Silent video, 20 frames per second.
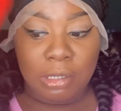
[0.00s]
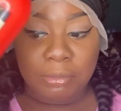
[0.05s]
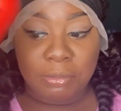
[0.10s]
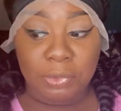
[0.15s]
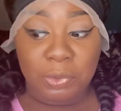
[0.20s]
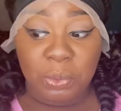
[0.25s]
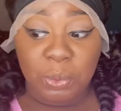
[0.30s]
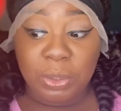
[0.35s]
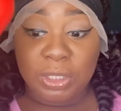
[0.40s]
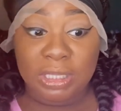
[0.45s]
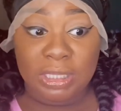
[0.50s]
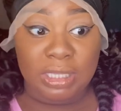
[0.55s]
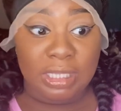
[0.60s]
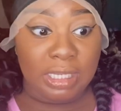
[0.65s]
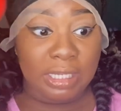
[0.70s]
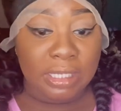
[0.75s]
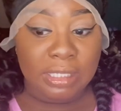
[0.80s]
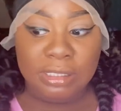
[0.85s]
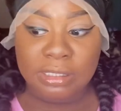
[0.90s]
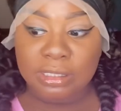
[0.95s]
with
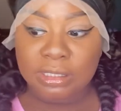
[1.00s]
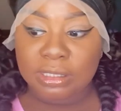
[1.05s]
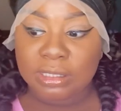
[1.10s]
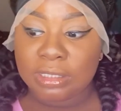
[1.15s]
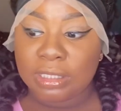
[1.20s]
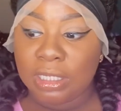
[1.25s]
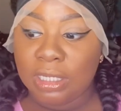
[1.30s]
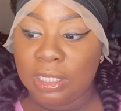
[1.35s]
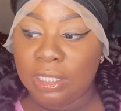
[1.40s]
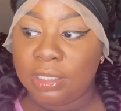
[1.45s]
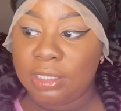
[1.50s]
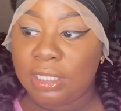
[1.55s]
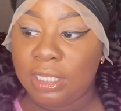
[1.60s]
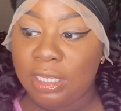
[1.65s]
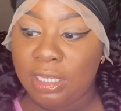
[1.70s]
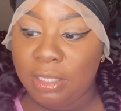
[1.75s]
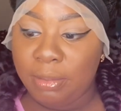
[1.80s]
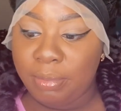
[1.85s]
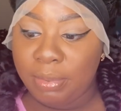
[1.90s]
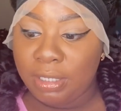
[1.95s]
this,
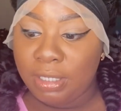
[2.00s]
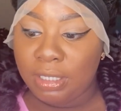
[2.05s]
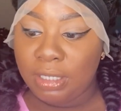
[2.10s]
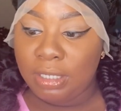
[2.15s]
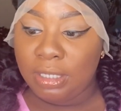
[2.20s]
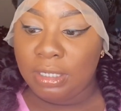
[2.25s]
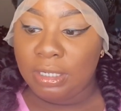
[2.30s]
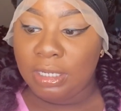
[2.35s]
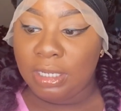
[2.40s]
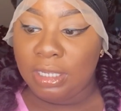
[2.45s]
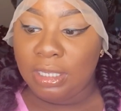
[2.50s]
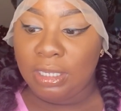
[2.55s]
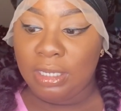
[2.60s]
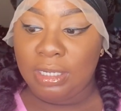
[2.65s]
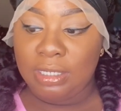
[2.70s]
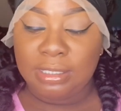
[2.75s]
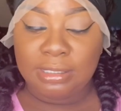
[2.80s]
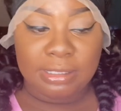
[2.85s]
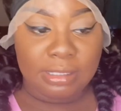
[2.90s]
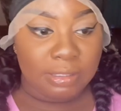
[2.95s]
the Ibn
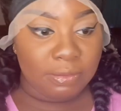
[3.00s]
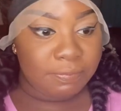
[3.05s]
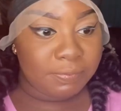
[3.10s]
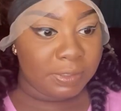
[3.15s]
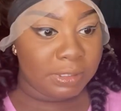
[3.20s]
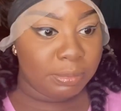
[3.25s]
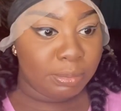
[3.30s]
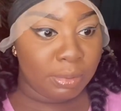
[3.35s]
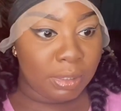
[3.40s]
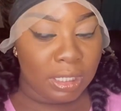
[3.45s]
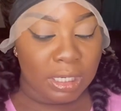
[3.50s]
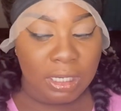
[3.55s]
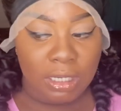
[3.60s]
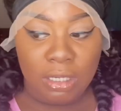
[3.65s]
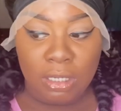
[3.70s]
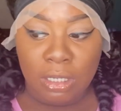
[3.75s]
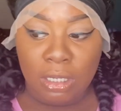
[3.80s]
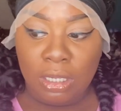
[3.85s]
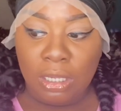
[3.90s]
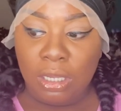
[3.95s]
adhesive spray,
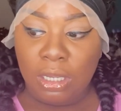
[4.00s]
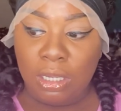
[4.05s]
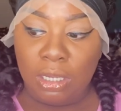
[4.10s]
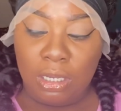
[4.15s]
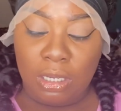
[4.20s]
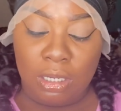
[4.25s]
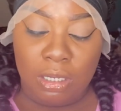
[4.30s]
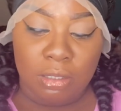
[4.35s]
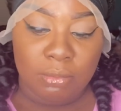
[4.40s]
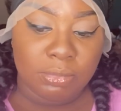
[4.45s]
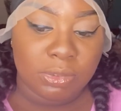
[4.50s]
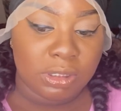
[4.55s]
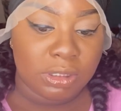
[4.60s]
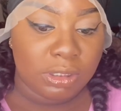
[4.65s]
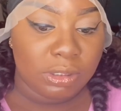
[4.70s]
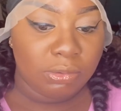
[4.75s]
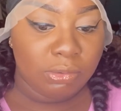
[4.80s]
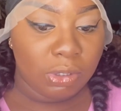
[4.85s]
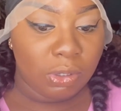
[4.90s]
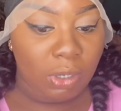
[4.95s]
because
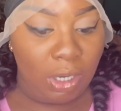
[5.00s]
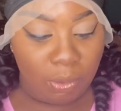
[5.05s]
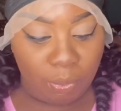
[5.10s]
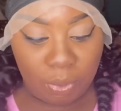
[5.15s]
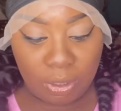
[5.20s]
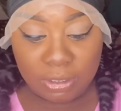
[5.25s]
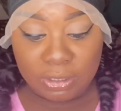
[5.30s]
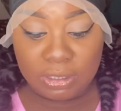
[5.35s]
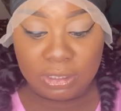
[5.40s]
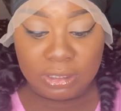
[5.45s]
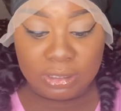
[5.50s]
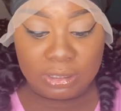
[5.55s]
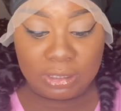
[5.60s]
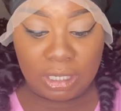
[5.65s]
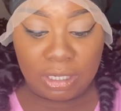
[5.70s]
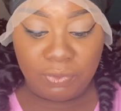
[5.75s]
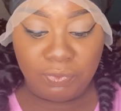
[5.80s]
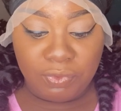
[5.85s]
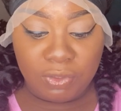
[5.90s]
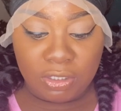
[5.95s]
you know I want this,
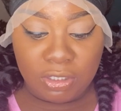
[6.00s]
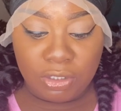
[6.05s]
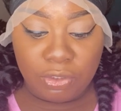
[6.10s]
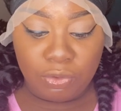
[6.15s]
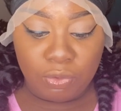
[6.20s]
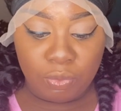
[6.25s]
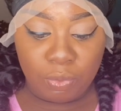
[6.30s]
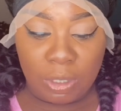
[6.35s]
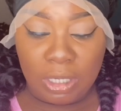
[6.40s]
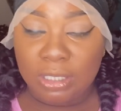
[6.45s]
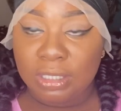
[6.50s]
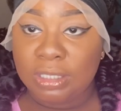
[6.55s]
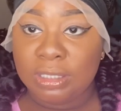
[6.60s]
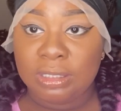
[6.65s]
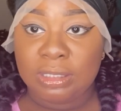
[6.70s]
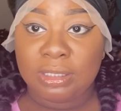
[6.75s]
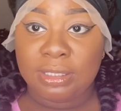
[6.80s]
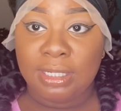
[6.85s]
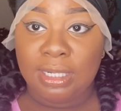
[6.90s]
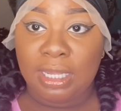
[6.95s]
I really do want
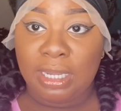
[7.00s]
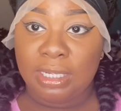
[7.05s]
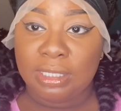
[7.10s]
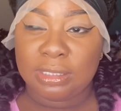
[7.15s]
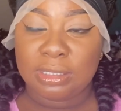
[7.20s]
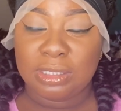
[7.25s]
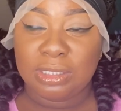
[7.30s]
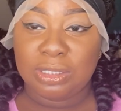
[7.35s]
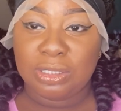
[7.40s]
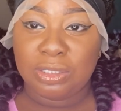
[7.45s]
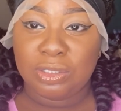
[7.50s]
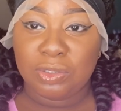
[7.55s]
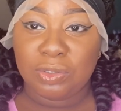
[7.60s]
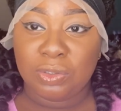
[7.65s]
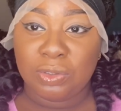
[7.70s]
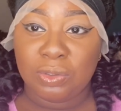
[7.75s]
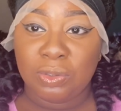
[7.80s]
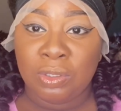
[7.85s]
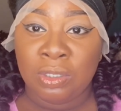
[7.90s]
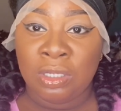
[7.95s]
this to last
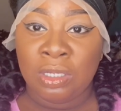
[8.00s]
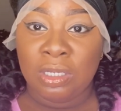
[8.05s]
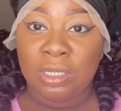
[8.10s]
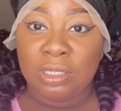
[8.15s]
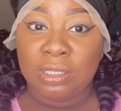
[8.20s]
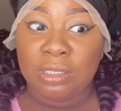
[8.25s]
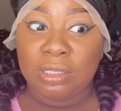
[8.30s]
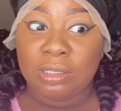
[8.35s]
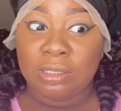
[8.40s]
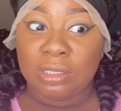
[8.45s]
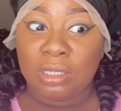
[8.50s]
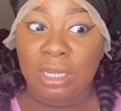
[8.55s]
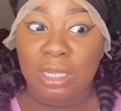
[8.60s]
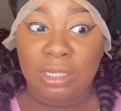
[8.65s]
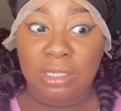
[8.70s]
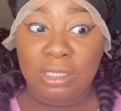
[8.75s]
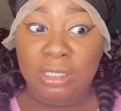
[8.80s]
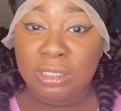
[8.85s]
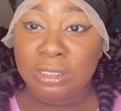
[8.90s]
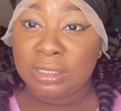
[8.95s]
until
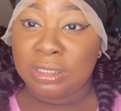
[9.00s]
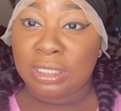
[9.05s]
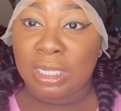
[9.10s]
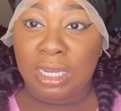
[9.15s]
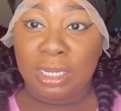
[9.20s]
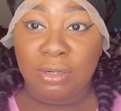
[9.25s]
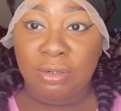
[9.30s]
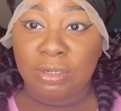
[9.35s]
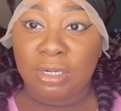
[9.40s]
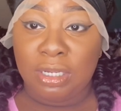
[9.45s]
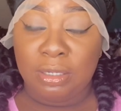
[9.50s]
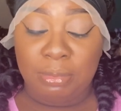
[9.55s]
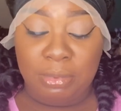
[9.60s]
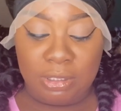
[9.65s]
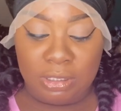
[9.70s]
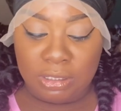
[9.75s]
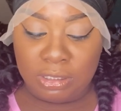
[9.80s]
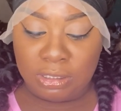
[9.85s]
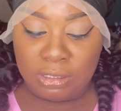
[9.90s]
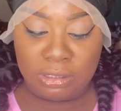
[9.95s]
at least Saturday,
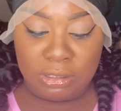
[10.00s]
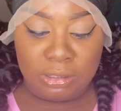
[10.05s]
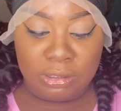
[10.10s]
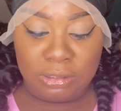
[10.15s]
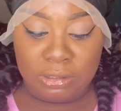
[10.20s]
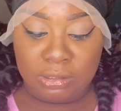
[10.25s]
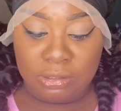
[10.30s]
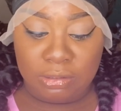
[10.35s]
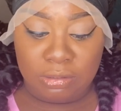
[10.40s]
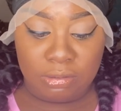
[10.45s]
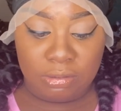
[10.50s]
because